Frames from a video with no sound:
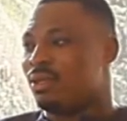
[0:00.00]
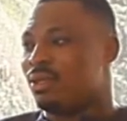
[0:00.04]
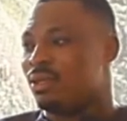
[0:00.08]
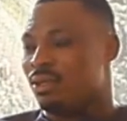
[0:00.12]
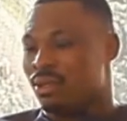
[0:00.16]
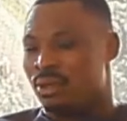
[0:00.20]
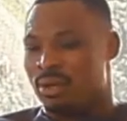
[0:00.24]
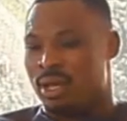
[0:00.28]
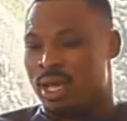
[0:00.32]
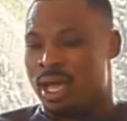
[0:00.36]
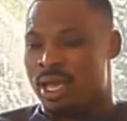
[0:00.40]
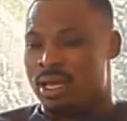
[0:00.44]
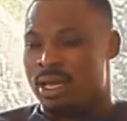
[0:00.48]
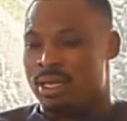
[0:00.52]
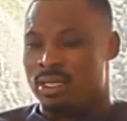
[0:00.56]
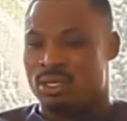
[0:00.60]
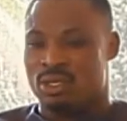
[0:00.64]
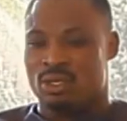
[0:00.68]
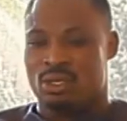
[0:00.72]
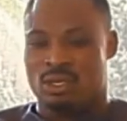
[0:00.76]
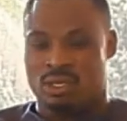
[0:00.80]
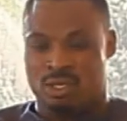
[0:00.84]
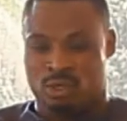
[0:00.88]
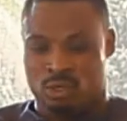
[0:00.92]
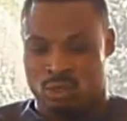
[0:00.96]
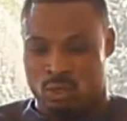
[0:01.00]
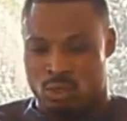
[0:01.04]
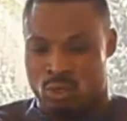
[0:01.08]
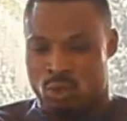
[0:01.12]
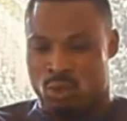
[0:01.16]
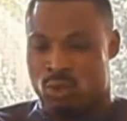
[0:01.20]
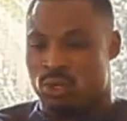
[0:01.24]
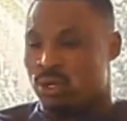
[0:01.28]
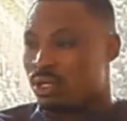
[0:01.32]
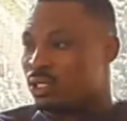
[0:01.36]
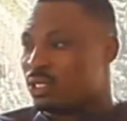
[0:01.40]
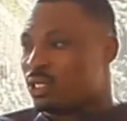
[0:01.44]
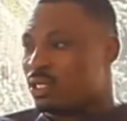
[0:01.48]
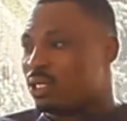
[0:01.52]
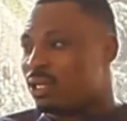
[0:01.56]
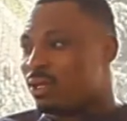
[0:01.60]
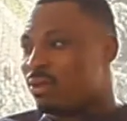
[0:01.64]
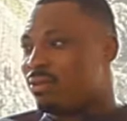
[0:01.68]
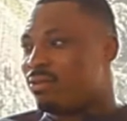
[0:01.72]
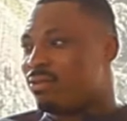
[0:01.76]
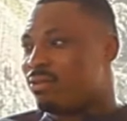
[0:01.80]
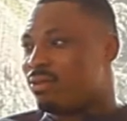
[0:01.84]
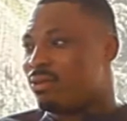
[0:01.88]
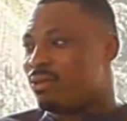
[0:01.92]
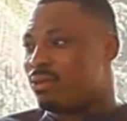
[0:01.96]
And you need to know yourself,
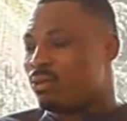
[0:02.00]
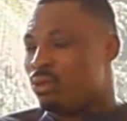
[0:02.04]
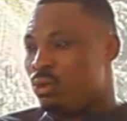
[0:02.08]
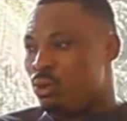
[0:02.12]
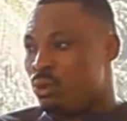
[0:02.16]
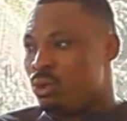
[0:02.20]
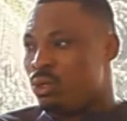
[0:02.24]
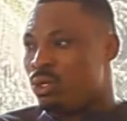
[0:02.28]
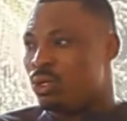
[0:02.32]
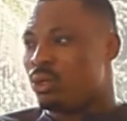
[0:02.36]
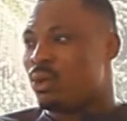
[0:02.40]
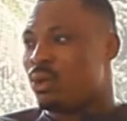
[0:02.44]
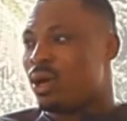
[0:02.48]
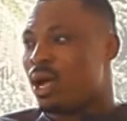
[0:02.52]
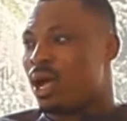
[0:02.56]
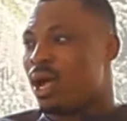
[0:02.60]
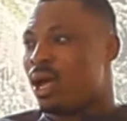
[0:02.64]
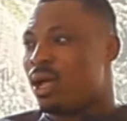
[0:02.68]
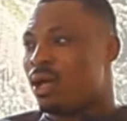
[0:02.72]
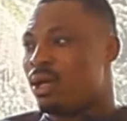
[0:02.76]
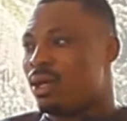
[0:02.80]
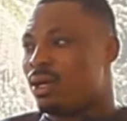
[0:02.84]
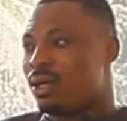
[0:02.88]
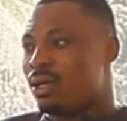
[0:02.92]
who you are,